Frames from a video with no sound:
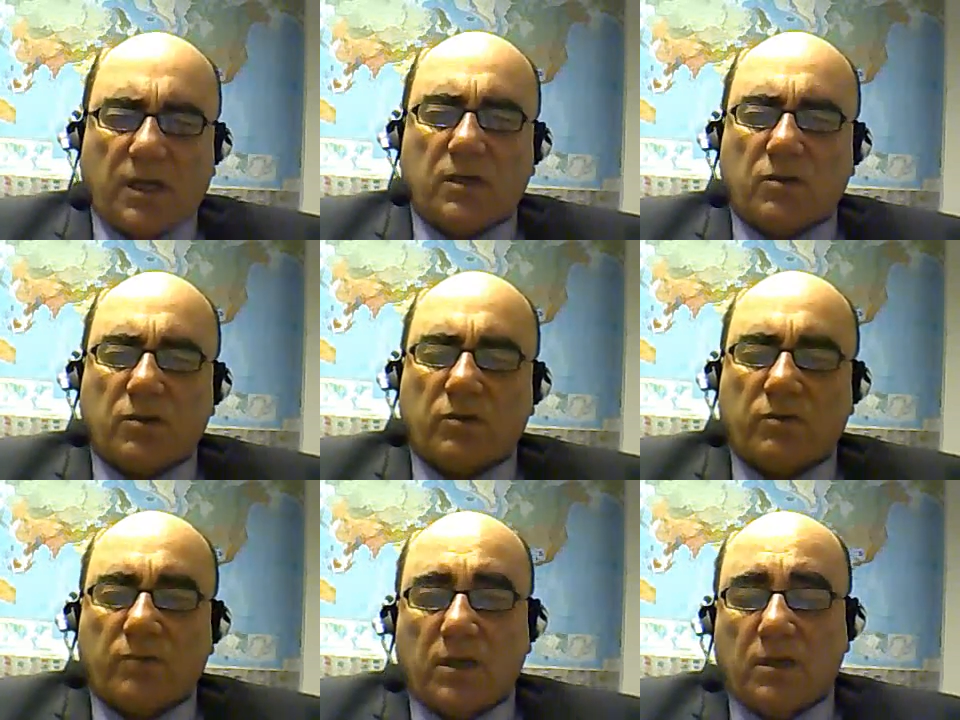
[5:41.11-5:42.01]
angry
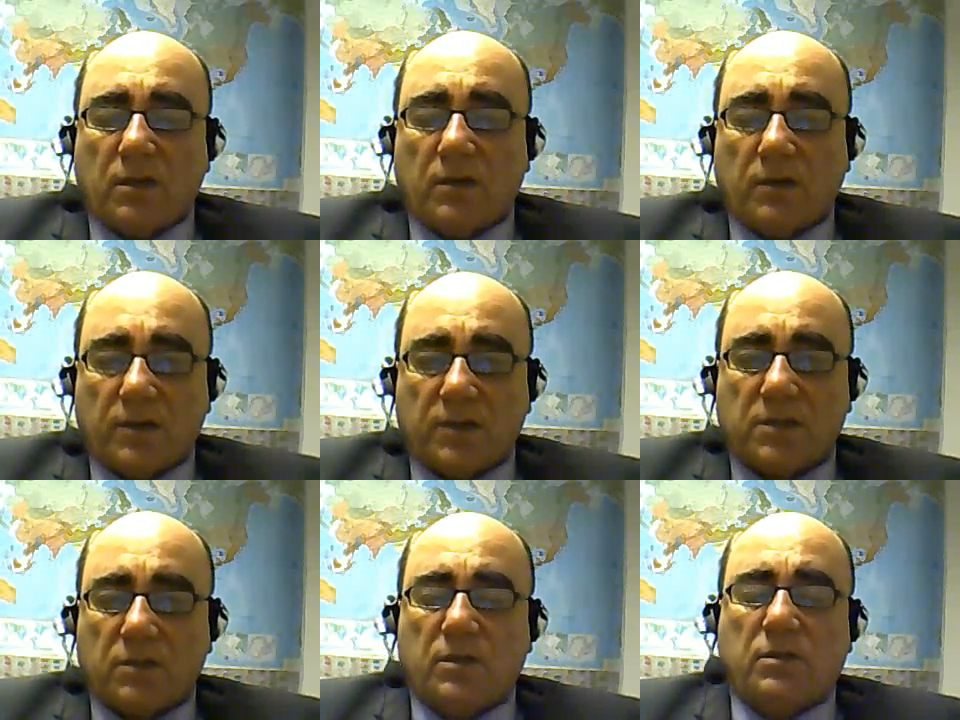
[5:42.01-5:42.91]
with me and they
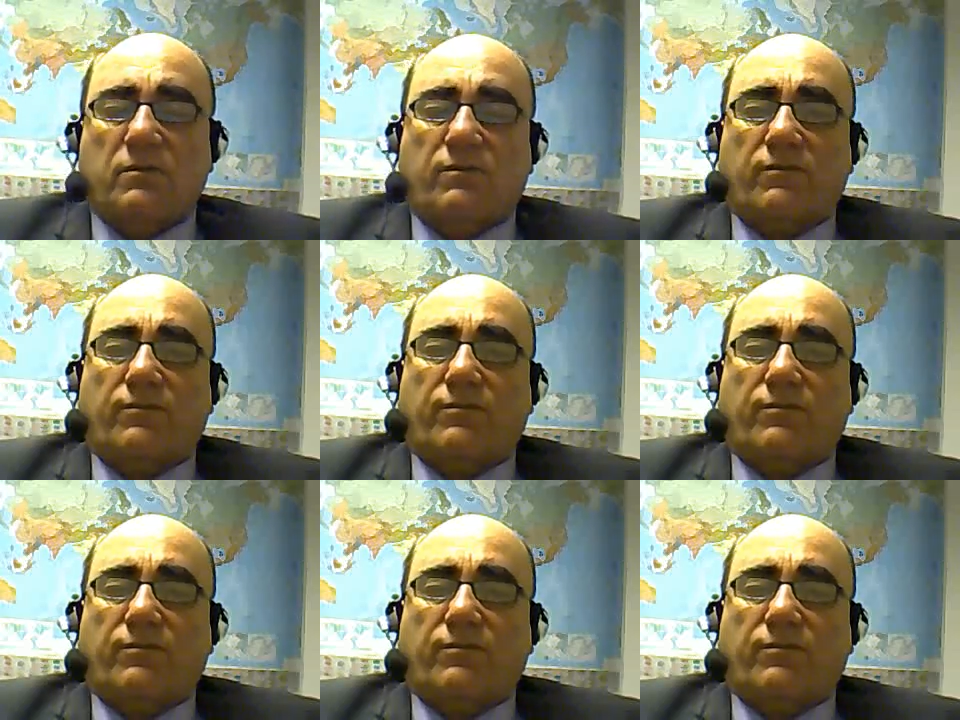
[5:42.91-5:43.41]
said, We're going to